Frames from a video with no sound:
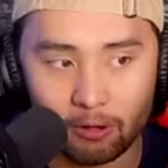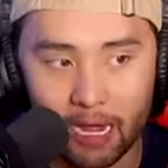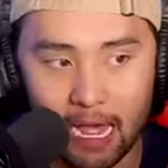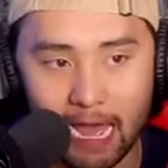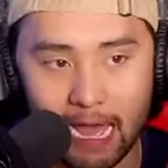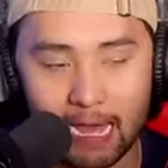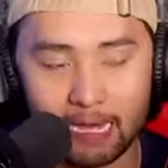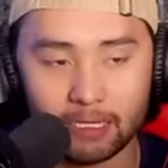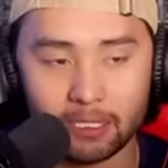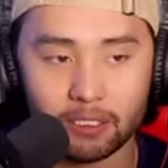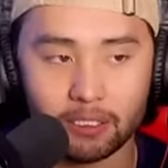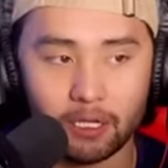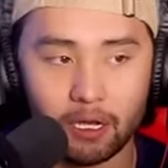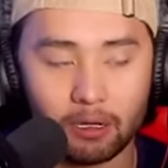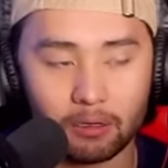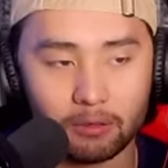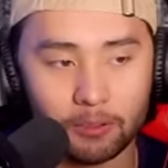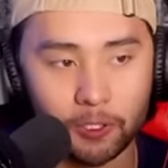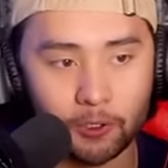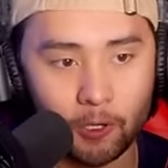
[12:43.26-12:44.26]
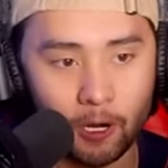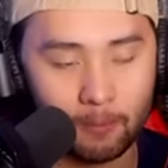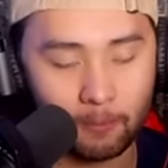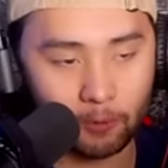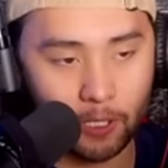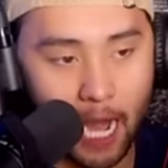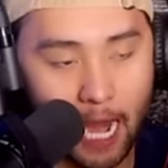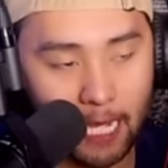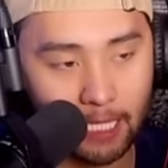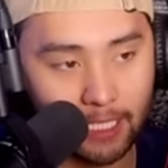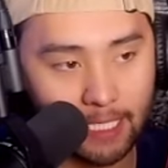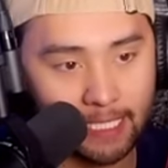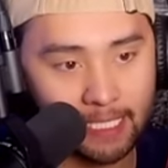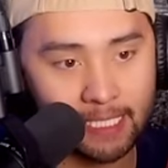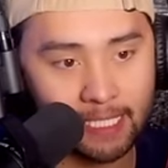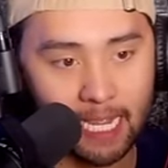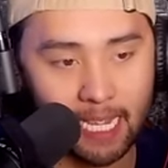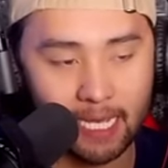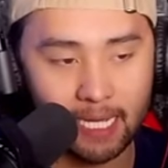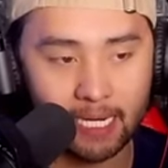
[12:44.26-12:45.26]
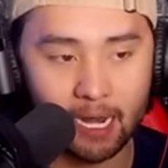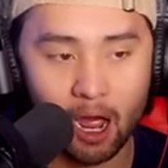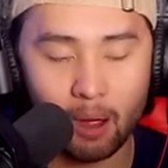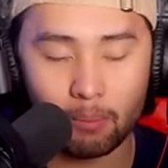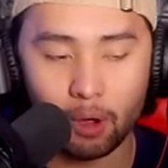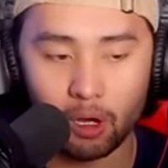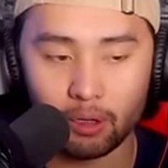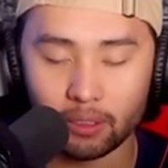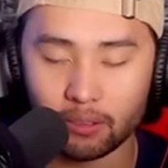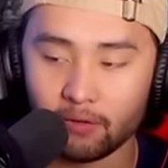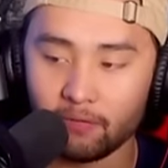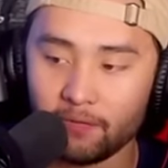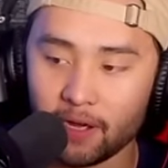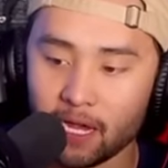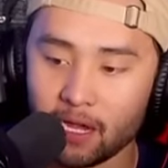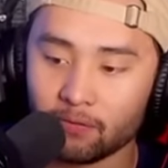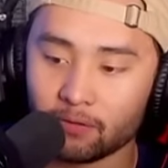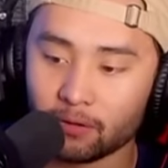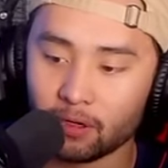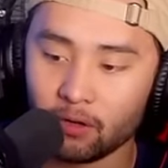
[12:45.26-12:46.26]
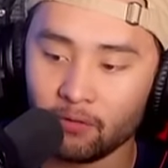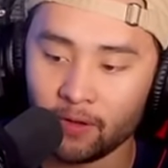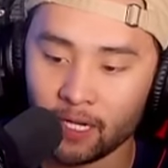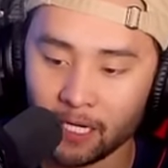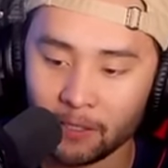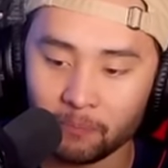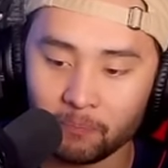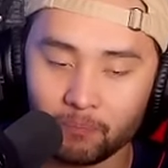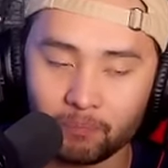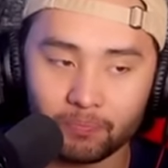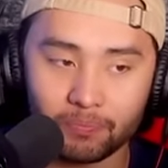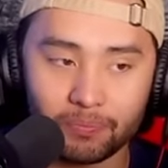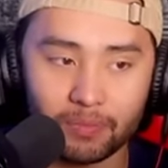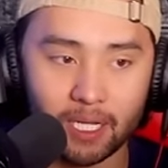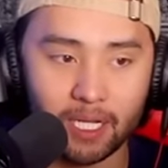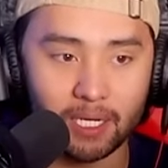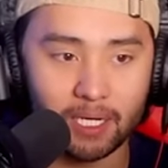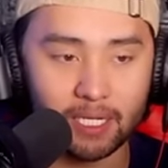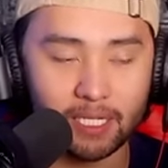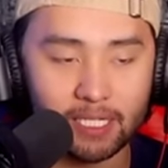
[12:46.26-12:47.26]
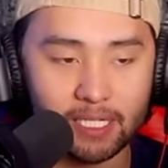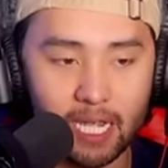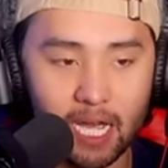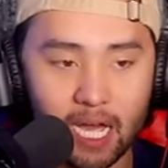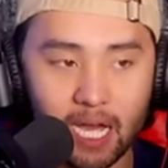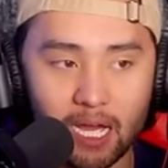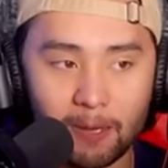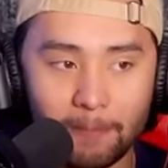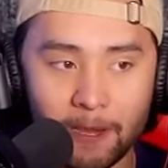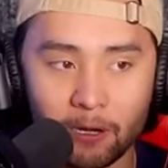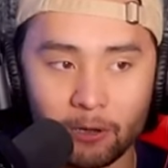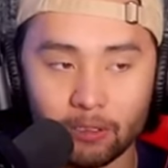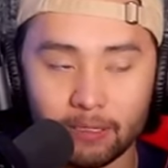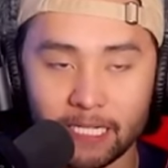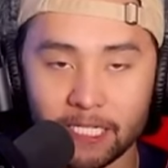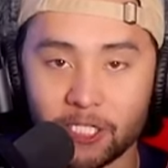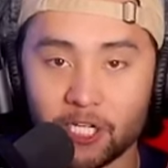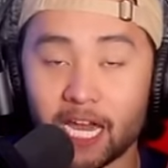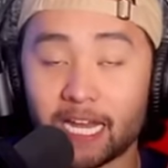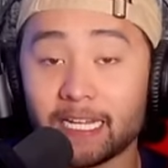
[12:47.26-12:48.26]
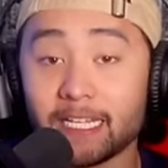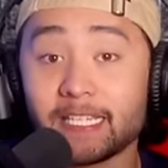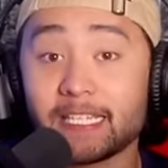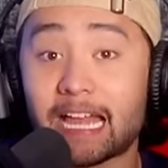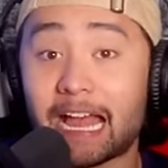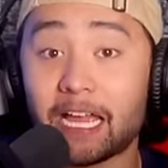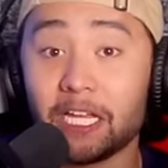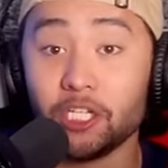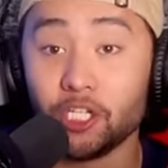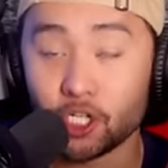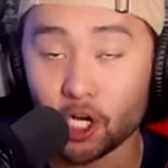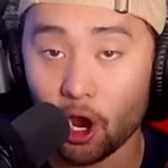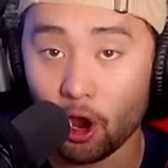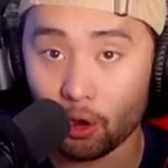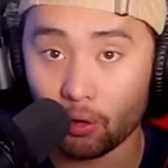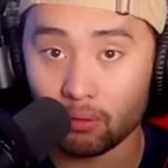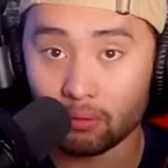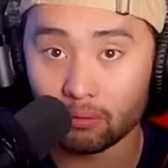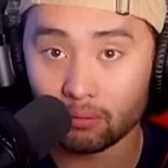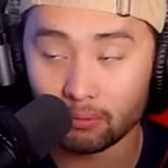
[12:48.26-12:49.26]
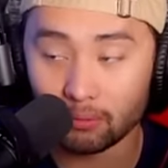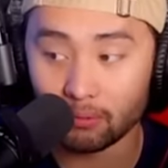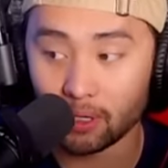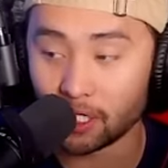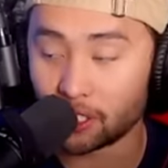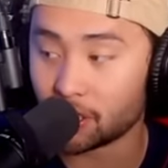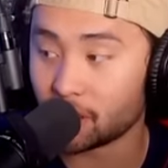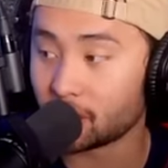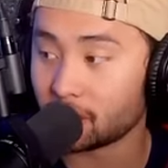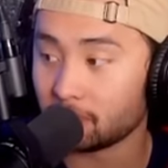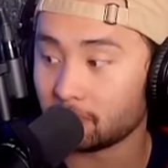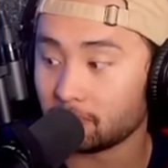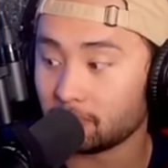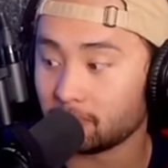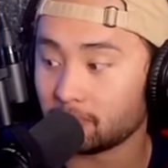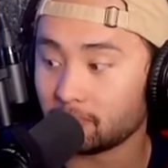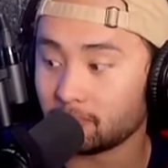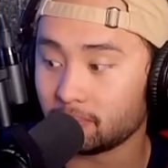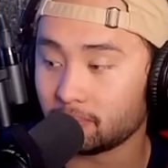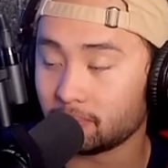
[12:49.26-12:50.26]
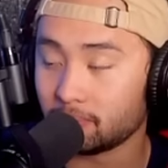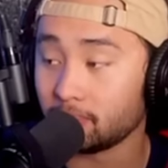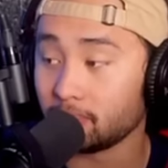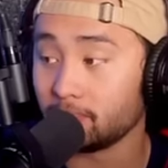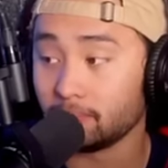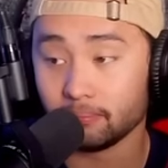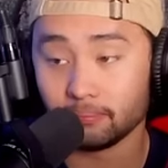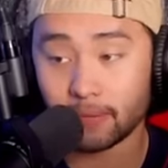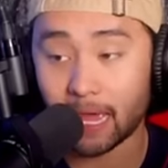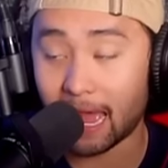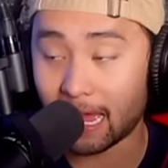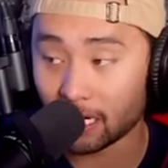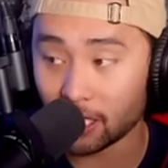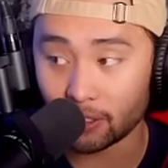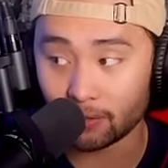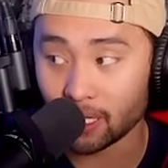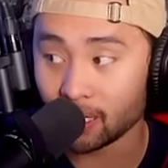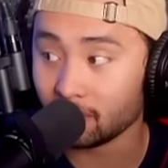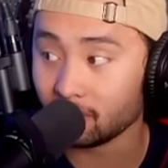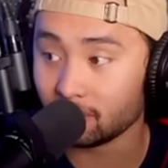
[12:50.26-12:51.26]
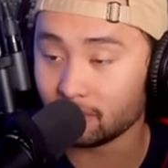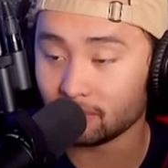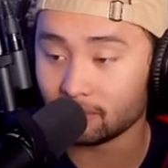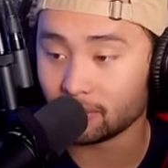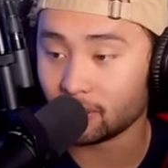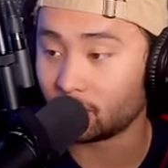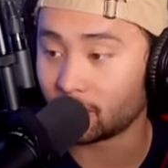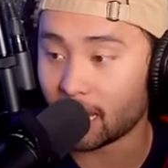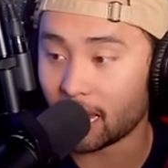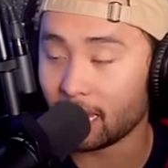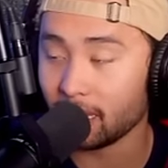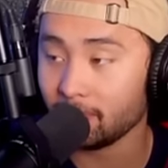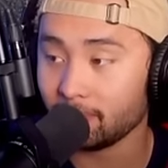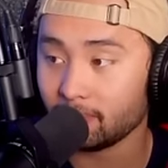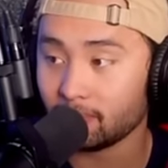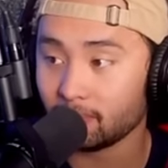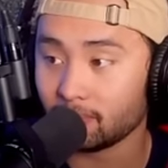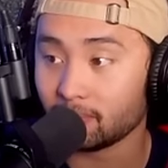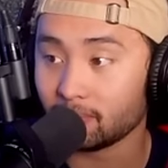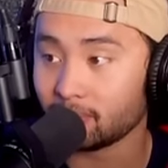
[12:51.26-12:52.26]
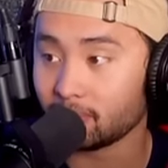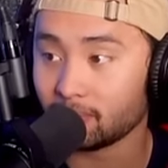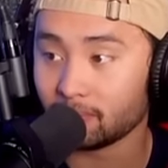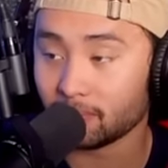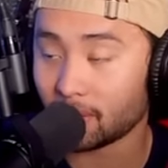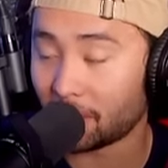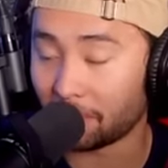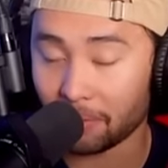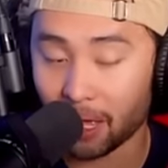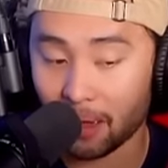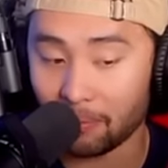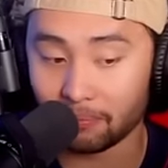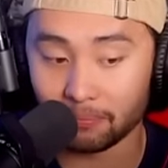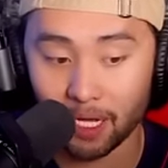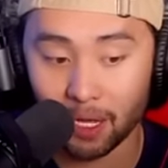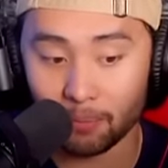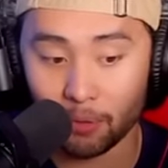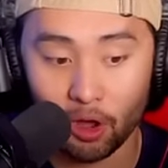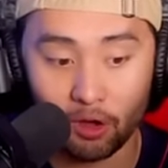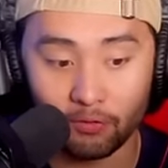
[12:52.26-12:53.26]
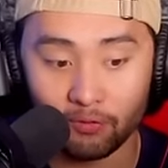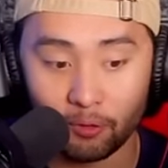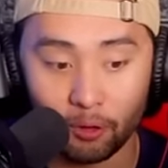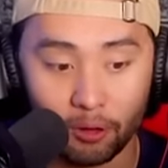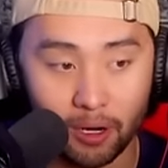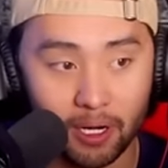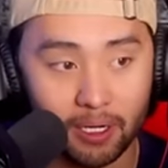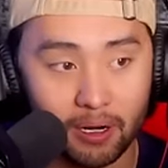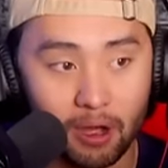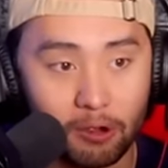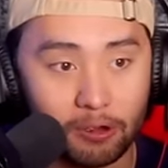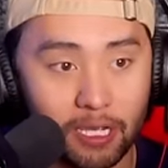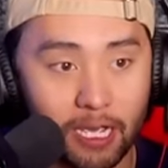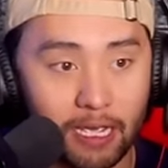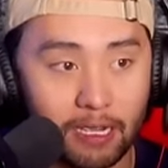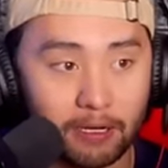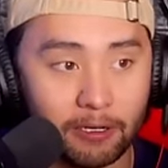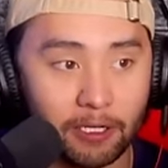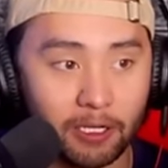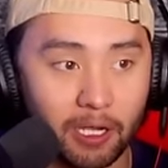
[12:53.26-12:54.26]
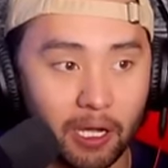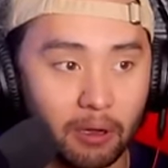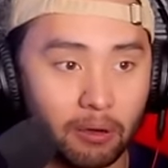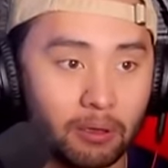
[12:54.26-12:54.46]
at Donald Trump rallies, and I'm all in favor of it. It is uh, apparently Genocide Joe, which accurate. OK, I I'm, I'm all for it. OK, here you go.